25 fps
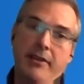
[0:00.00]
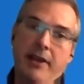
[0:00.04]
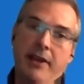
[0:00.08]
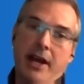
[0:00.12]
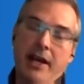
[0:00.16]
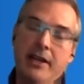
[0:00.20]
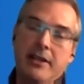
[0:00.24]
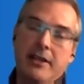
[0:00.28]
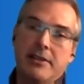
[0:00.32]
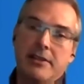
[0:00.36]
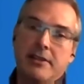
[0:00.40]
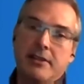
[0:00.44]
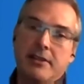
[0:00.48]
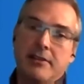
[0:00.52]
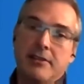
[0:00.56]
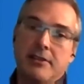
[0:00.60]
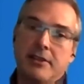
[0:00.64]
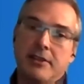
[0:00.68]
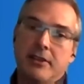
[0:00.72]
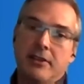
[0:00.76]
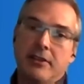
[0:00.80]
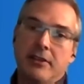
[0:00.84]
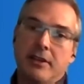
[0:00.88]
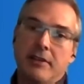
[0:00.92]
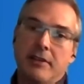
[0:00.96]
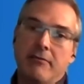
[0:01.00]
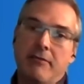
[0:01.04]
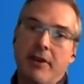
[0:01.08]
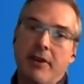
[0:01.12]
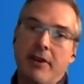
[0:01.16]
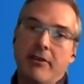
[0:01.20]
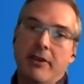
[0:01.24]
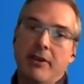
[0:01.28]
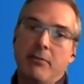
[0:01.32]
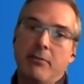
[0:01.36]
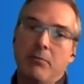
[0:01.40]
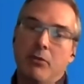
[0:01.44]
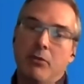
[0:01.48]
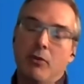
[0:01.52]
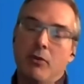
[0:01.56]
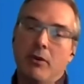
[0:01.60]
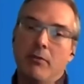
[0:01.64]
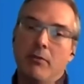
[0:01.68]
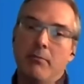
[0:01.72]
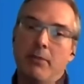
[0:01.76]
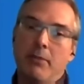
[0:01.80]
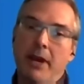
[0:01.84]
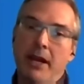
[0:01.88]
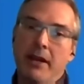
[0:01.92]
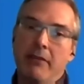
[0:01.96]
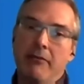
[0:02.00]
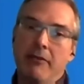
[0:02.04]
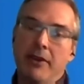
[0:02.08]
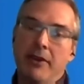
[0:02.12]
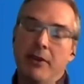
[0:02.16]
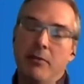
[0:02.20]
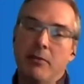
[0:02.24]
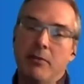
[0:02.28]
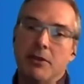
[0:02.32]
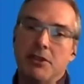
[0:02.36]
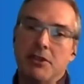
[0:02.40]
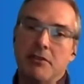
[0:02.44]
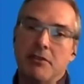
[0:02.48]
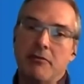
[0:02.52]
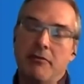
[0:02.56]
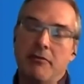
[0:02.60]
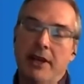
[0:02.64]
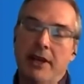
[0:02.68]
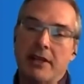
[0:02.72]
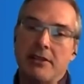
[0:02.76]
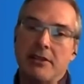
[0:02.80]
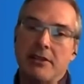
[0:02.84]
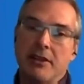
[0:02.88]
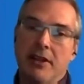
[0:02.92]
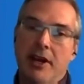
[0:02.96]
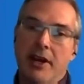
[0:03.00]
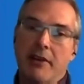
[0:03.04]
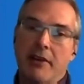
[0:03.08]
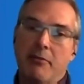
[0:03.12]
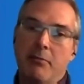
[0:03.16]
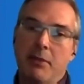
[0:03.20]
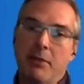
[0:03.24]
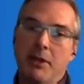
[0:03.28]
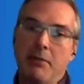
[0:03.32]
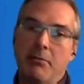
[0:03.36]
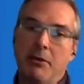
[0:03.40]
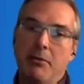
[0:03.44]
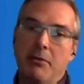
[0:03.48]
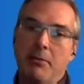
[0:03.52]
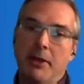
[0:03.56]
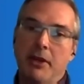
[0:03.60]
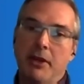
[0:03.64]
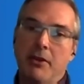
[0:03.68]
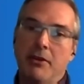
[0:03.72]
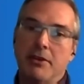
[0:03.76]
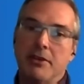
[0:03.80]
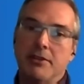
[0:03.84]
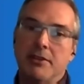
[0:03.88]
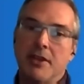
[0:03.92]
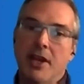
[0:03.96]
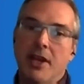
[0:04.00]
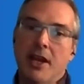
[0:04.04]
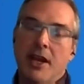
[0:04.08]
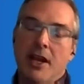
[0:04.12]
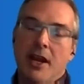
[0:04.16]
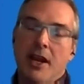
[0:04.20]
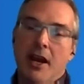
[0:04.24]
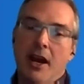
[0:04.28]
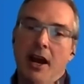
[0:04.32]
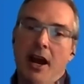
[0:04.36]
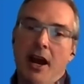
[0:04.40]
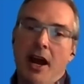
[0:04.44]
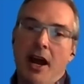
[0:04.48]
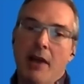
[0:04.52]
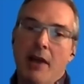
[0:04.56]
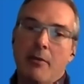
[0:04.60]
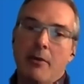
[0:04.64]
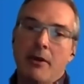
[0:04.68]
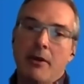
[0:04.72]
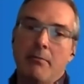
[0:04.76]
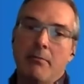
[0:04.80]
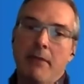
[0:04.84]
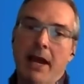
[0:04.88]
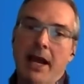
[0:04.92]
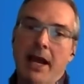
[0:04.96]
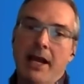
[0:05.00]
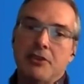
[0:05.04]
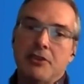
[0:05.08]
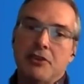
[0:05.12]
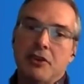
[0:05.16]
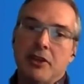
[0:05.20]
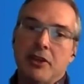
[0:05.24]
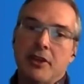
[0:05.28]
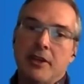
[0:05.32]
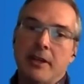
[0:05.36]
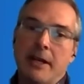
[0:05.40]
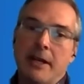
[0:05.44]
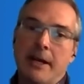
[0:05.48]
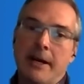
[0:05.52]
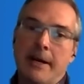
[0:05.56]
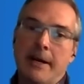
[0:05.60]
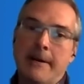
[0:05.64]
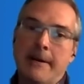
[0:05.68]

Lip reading: that is still a very important benefit, which affects a lot of people, because I would imagine